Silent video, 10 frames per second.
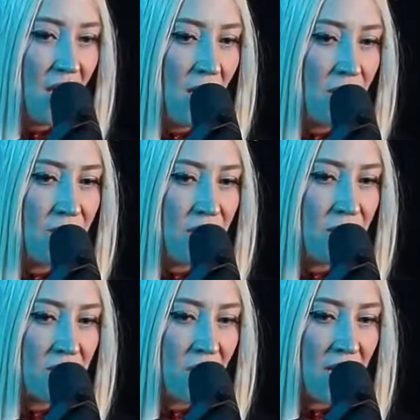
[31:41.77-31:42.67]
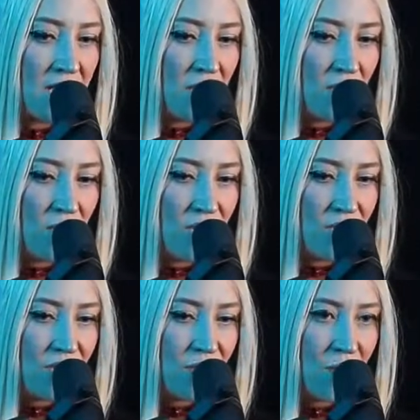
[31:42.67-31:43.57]
There was a lot of
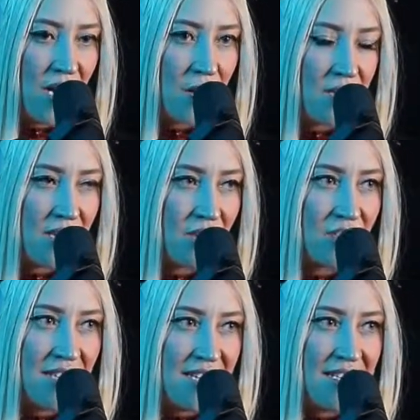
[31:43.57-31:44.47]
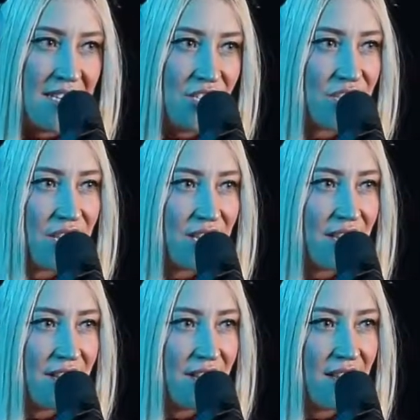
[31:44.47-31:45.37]
situations where I was actually in danger,
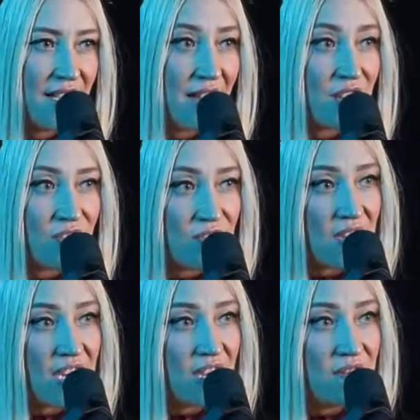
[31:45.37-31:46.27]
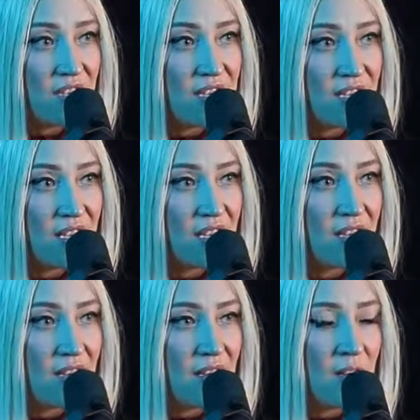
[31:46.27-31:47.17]
and I survived.
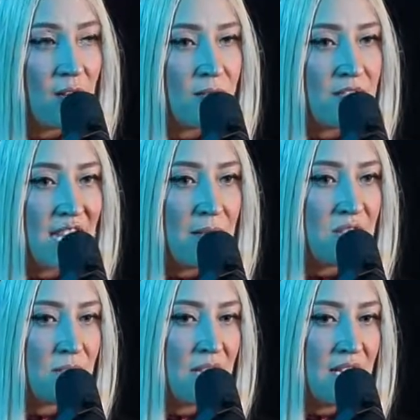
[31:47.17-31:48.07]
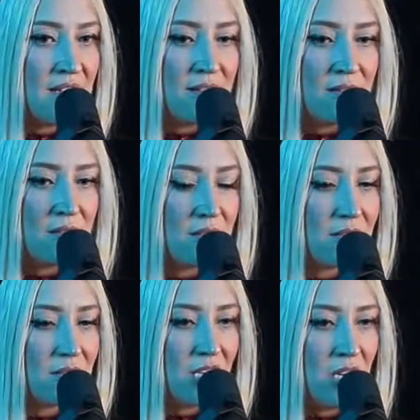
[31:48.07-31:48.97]
Times when,
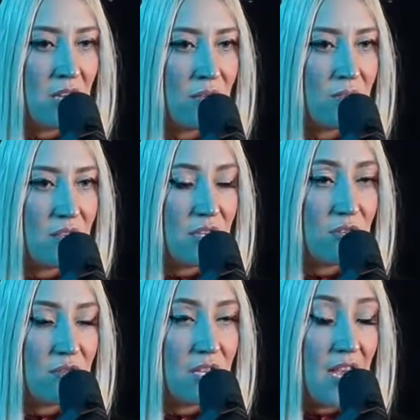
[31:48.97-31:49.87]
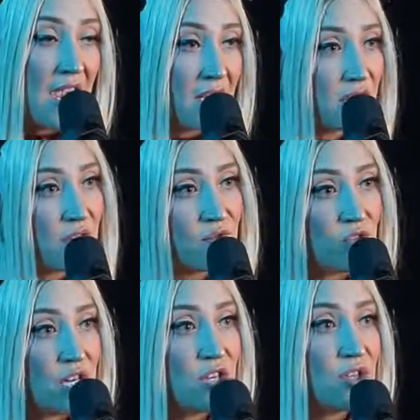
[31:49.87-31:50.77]
you know, the kindness of
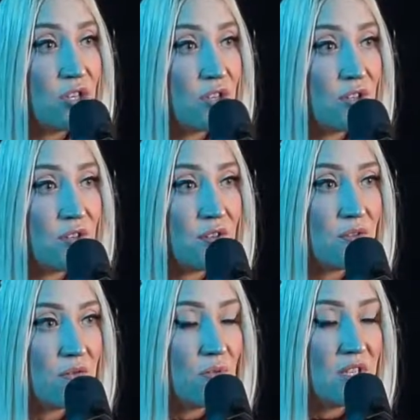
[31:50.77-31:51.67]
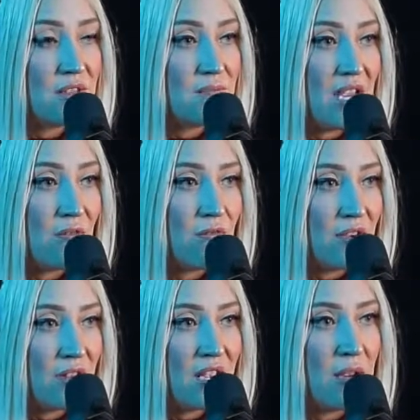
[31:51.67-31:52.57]
strangers was made
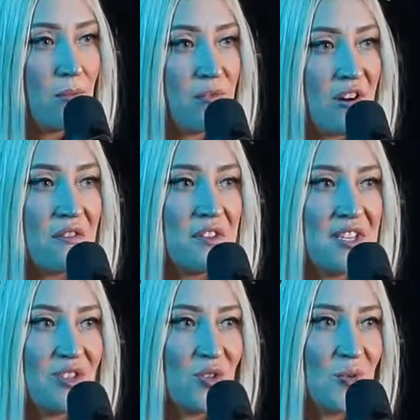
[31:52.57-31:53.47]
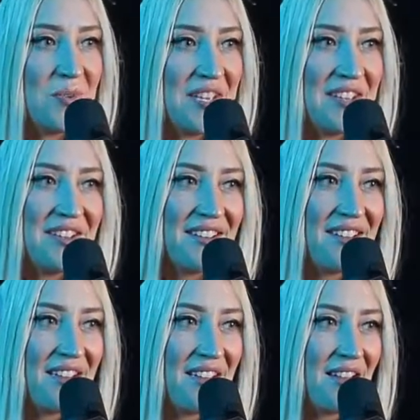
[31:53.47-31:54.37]
really prevalent to me. Yeah.
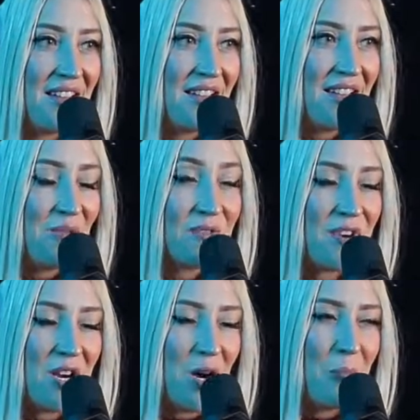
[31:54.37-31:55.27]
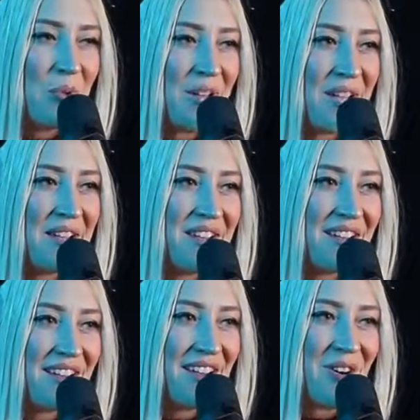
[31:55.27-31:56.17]
It was very humbling
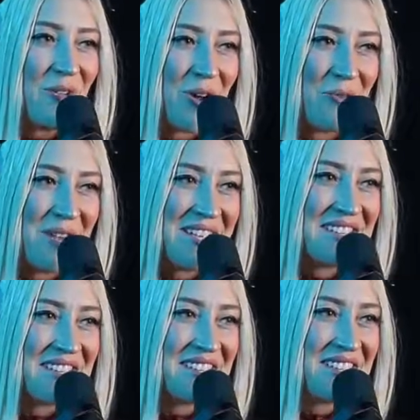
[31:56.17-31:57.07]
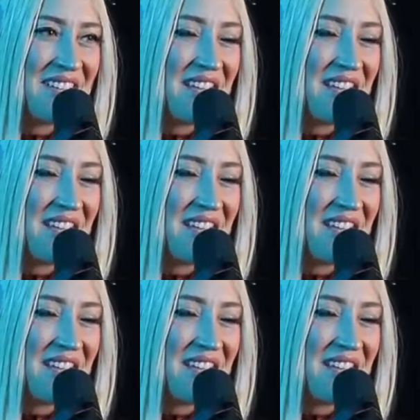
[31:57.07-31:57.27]
in a lot of ways.